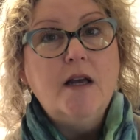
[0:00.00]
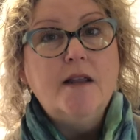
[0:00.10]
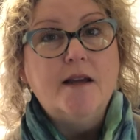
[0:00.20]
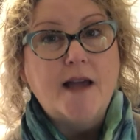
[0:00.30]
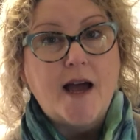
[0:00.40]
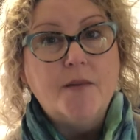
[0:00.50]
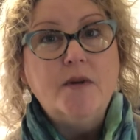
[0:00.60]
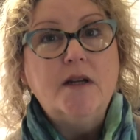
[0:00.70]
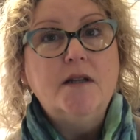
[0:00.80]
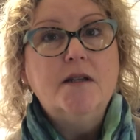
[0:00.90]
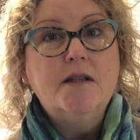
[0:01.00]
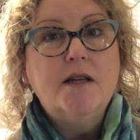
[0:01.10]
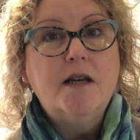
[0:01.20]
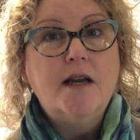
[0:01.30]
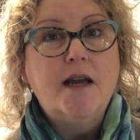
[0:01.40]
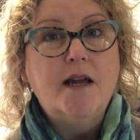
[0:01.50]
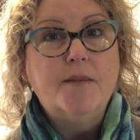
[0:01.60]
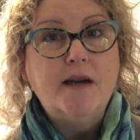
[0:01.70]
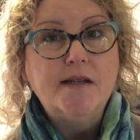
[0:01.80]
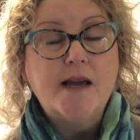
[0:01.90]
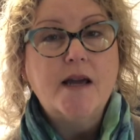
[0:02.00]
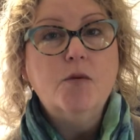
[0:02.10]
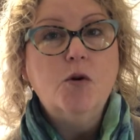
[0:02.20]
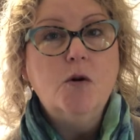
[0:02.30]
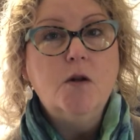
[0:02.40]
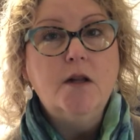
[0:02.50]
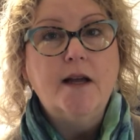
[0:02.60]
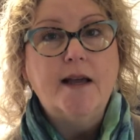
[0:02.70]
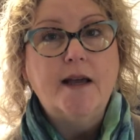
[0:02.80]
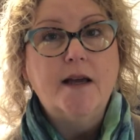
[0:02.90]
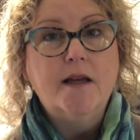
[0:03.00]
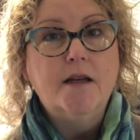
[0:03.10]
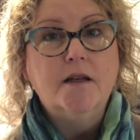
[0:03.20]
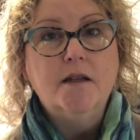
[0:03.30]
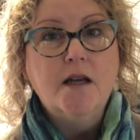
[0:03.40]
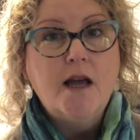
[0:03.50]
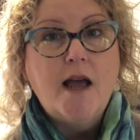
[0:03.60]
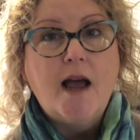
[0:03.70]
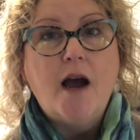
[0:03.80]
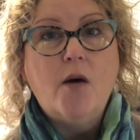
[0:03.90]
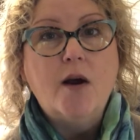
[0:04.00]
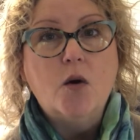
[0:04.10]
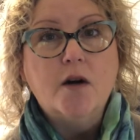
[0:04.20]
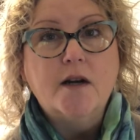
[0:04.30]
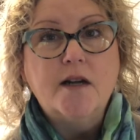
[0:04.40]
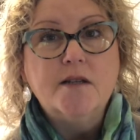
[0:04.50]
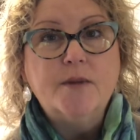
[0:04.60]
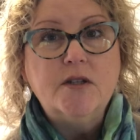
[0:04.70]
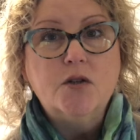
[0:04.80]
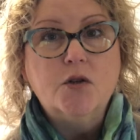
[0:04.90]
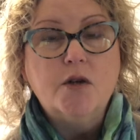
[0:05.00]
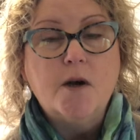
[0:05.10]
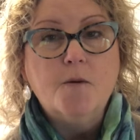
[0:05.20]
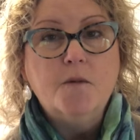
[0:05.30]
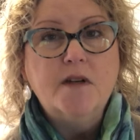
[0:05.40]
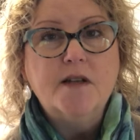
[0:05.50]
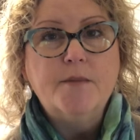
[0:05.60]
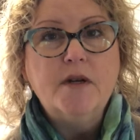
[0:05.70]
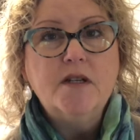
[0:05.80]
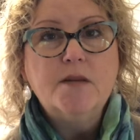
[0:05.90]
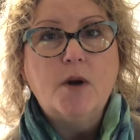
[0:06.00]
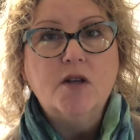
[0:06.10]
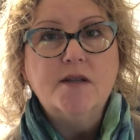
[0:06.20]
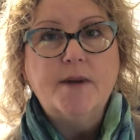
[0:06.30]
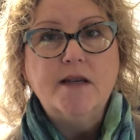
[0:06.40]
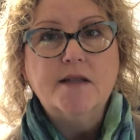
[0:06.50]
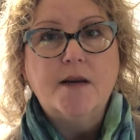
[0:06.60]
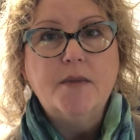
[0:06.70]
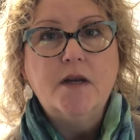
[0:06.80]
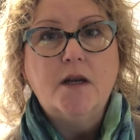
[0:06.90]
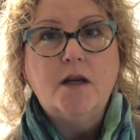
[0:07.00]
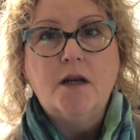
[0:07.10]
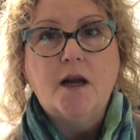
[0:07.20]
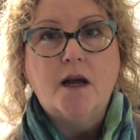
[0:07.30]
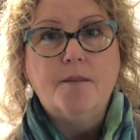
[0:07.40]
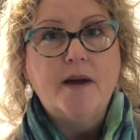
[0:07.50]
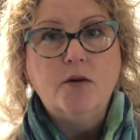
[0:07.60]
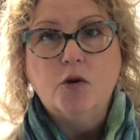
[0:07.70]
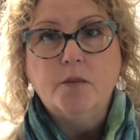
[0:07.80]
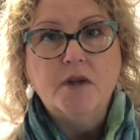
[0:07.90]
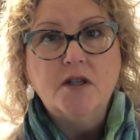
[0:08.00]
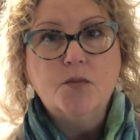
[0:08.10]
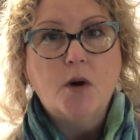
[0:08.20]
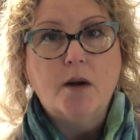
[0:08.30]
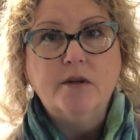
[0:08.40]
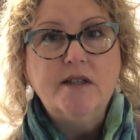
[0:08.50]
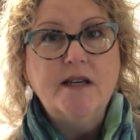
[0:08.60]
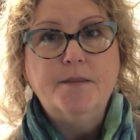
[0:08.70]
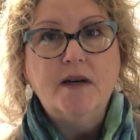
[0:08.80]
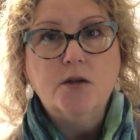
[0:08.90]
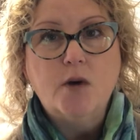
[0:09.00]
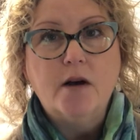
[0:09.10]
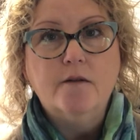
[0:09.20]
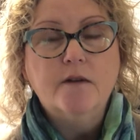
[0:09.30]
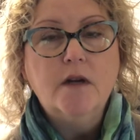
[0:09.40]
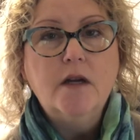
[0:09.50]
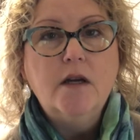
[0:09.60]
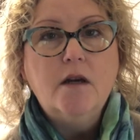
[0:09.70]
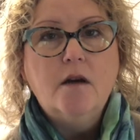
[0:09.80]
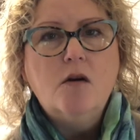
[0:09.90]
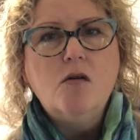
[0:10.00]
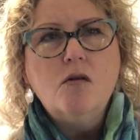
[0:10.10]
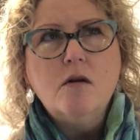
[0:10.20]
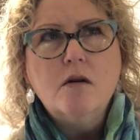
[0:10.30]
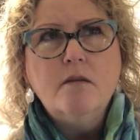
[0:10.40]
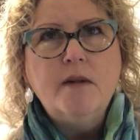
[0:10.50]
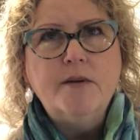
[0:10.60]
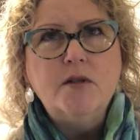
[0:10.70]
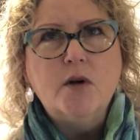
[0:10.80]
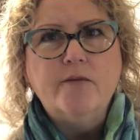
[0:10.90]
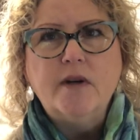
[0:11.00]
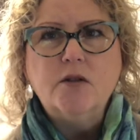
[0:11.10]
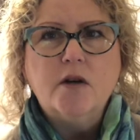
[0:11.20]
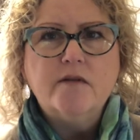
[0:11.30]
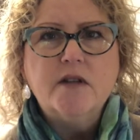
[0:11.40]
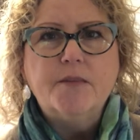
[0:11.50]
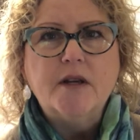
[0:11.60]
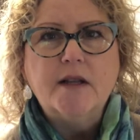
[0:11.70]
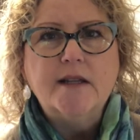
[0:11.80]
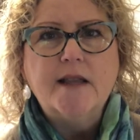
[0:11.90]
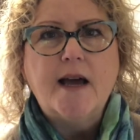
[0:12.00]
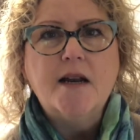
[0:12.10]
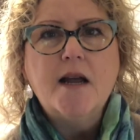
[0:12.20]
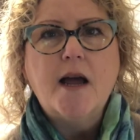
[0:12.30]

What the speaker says: the cabinets and my table and how I organize my studio, because I'm in a small space. I'm in a bedroom that's probably 10 by 12 or maybe 12 by 12, something like that.